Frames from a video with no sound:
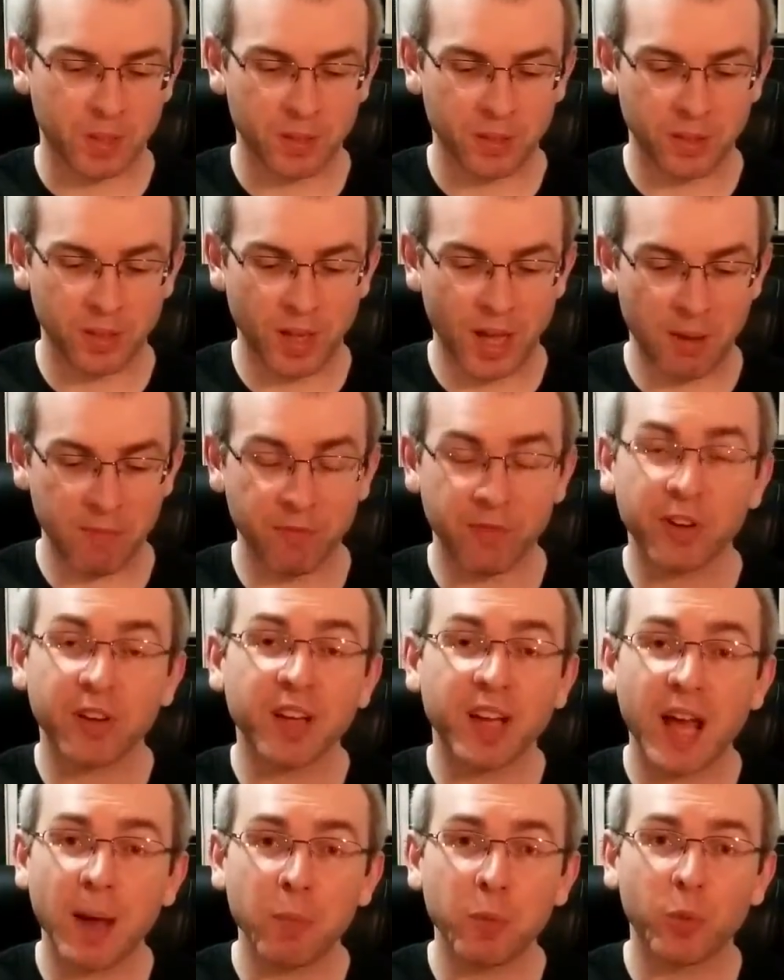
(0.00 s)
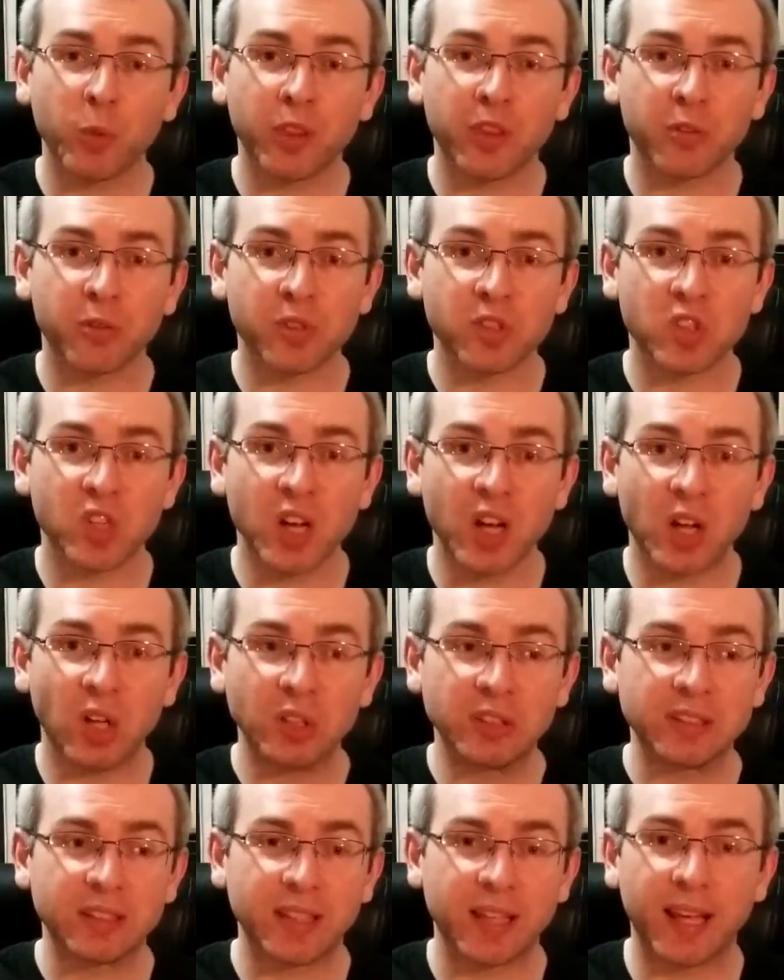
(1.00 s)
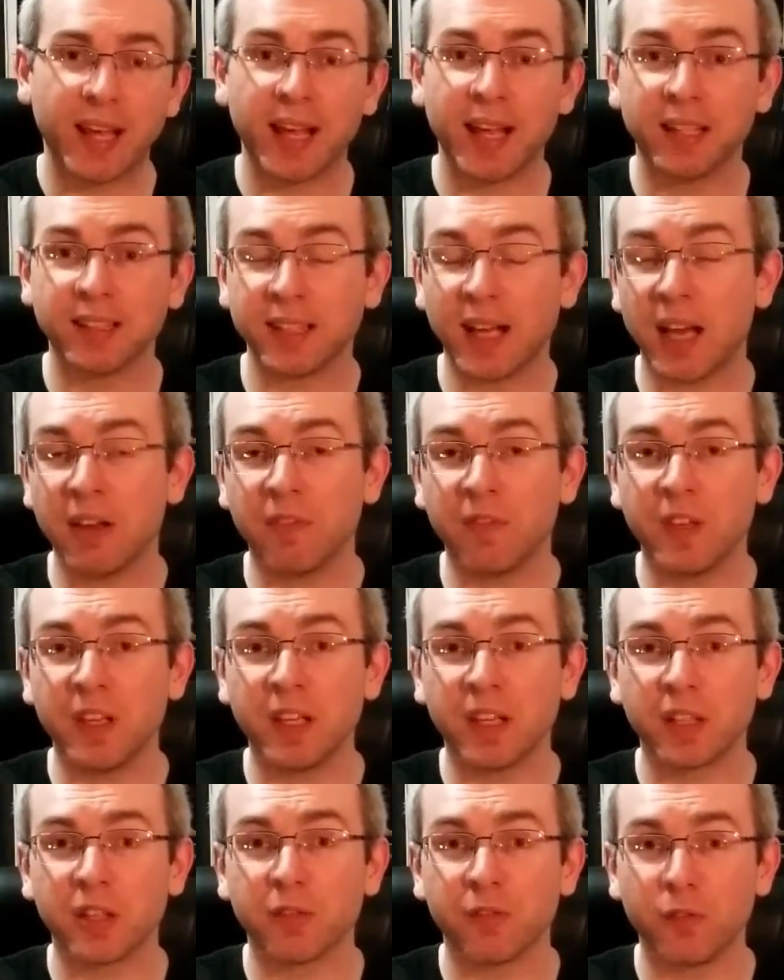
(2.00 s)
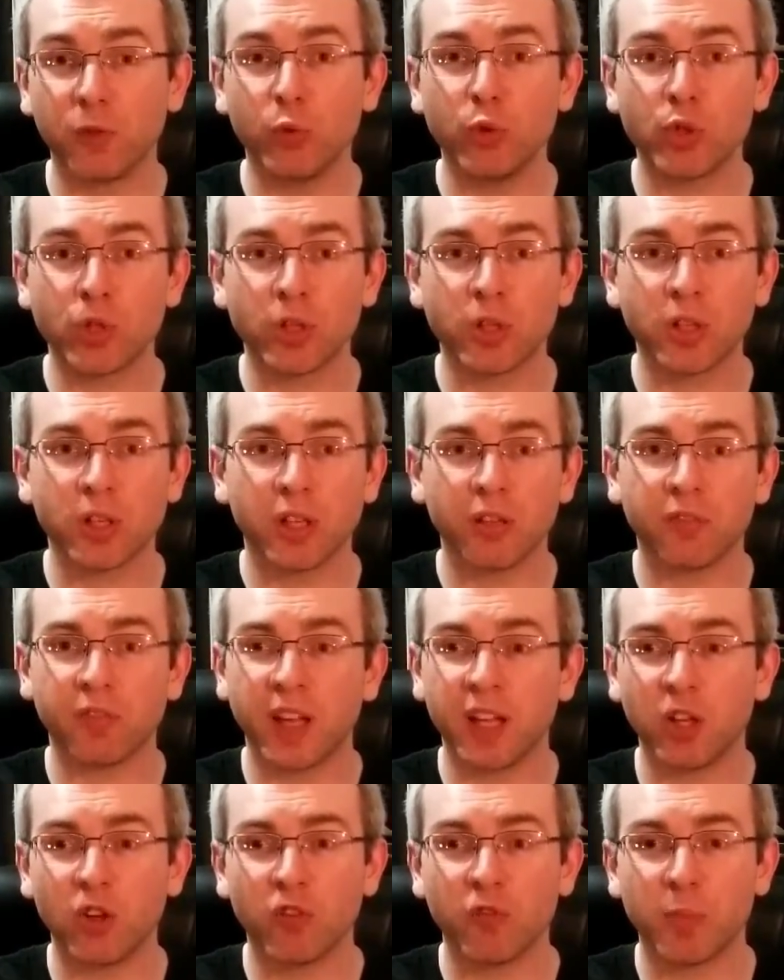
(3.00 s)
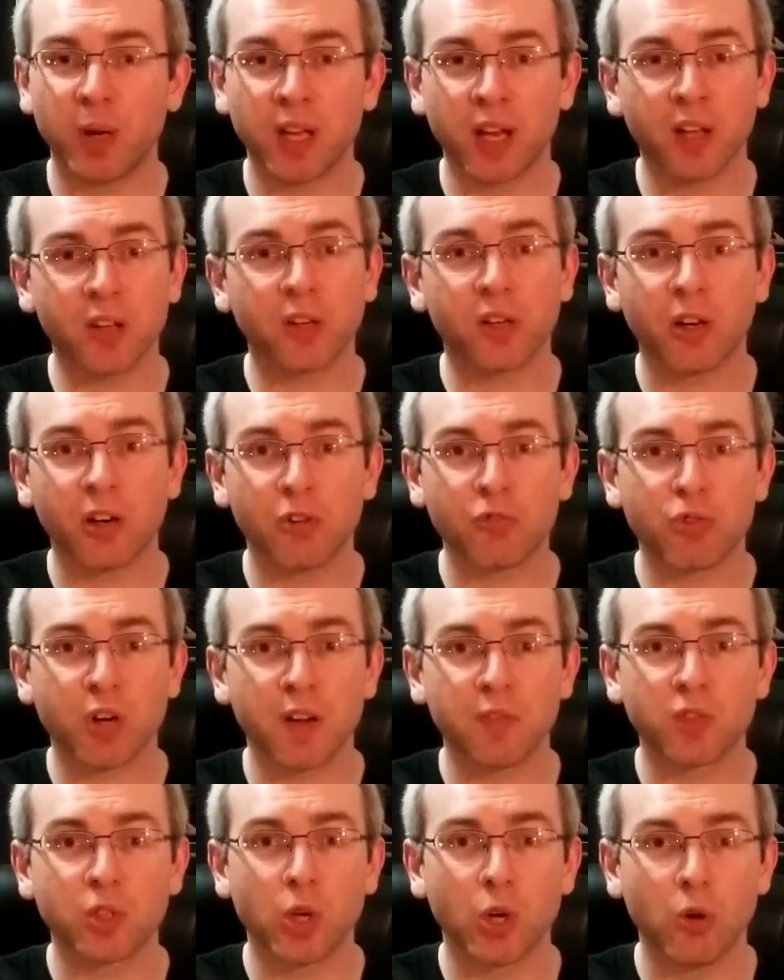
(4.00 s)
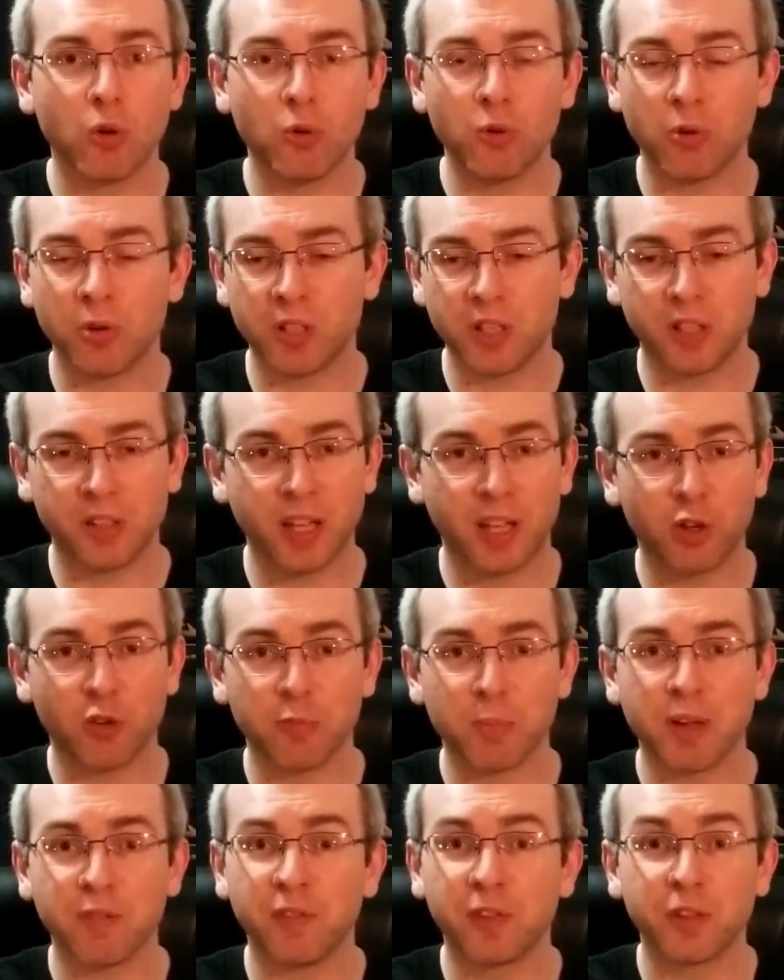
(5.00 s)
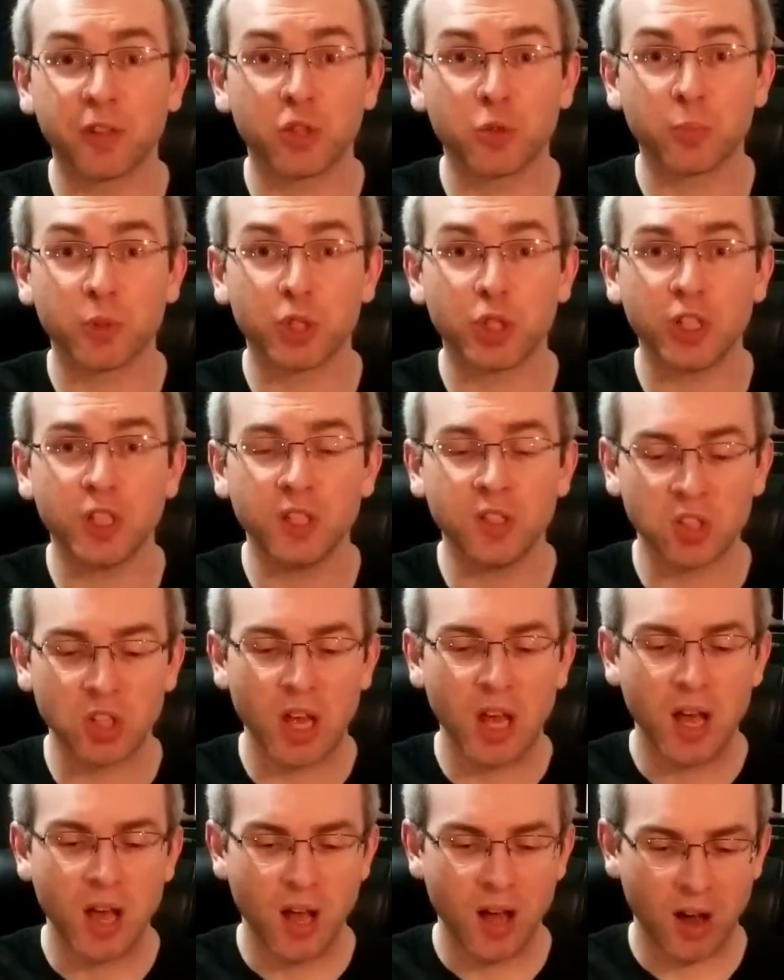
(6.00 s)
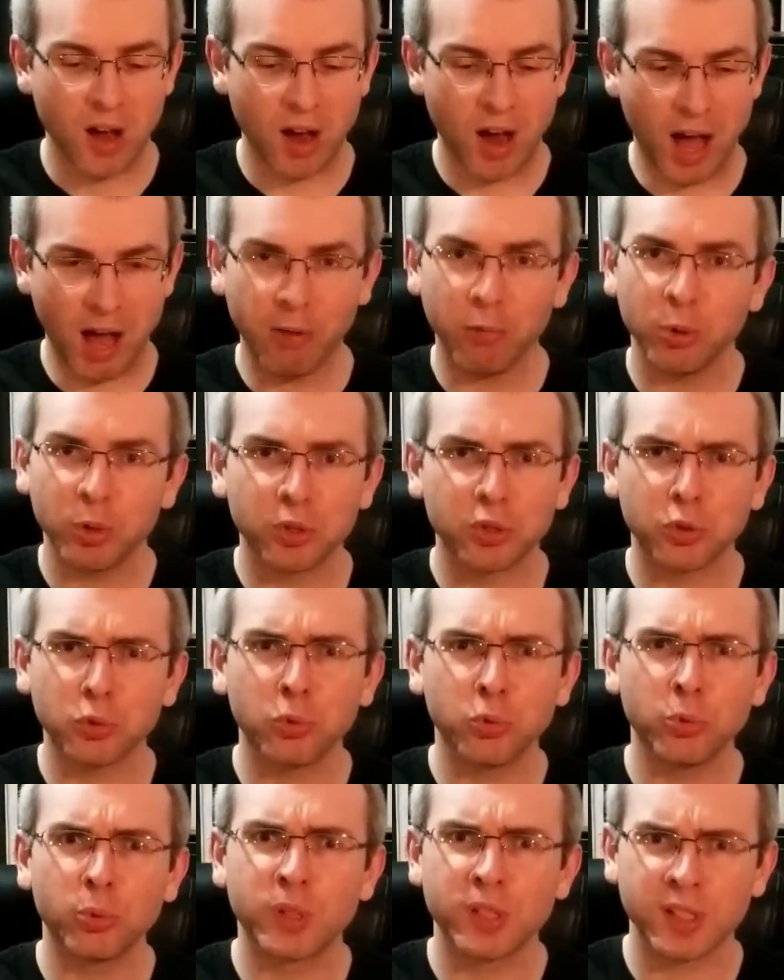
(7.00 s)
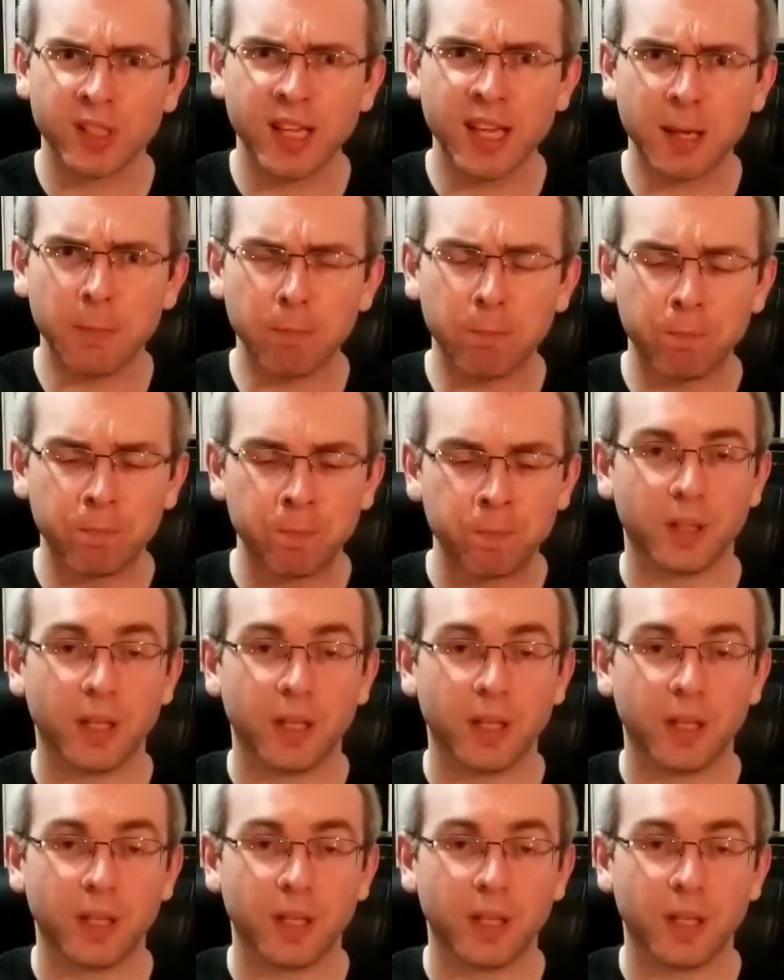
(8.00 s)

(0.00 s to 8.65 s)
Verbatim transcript: Uh, I'm very happy with the result and I think in the future, if any of my other hard drives go in any of my vintage machines, I will do the same.